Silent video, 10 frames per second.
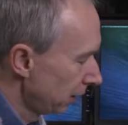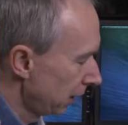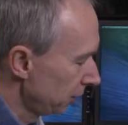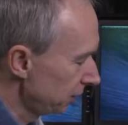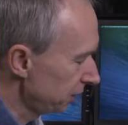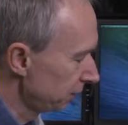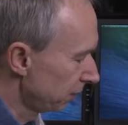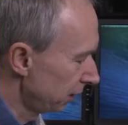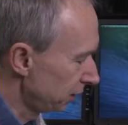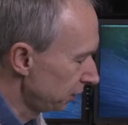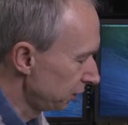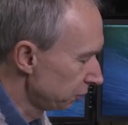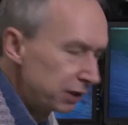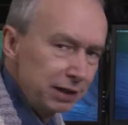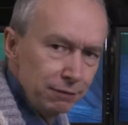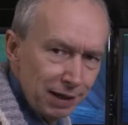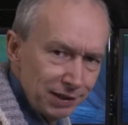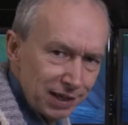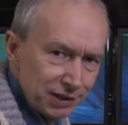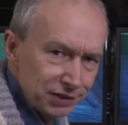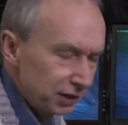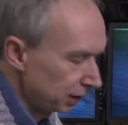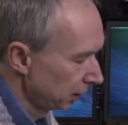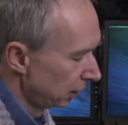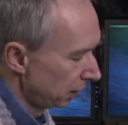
Now, this device is really fantastic,